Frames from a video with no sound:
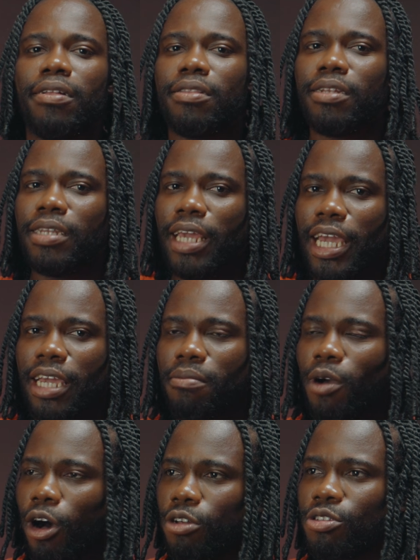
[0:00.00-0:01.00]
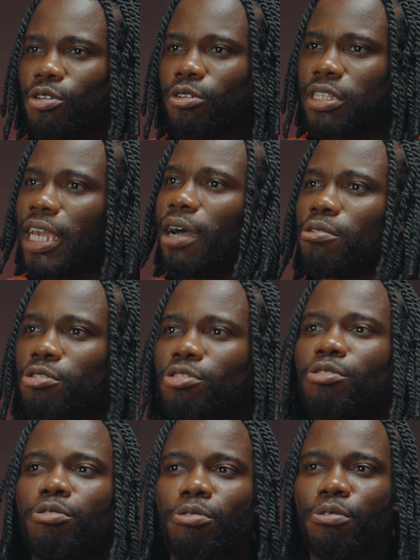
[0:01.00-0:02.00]
The name also sounds
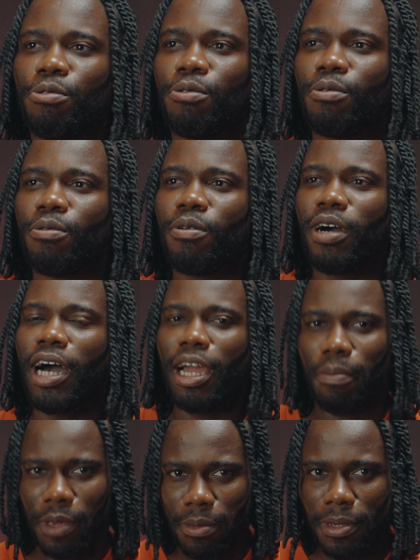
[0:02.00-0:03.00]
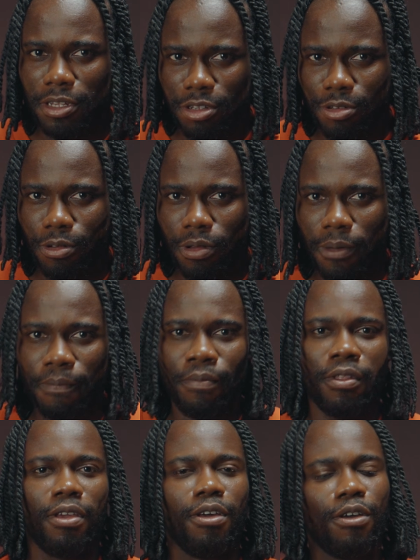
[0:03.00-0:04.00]
cool, IPP2.
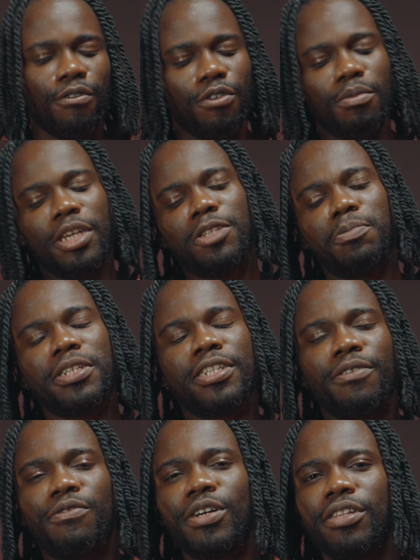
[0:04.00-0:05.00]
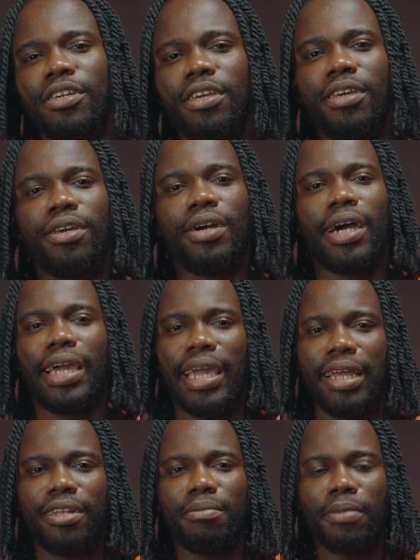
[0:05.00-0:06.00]
For me specifically, I
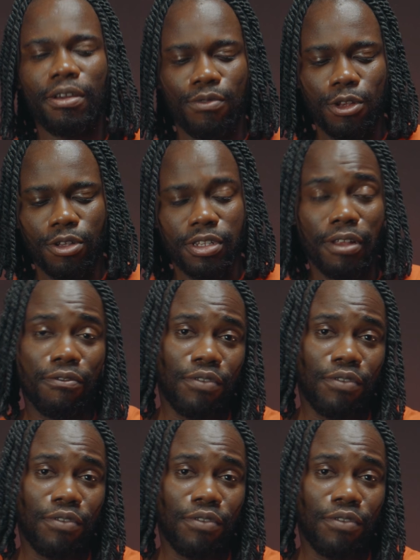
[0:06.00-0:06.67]
edit my videos in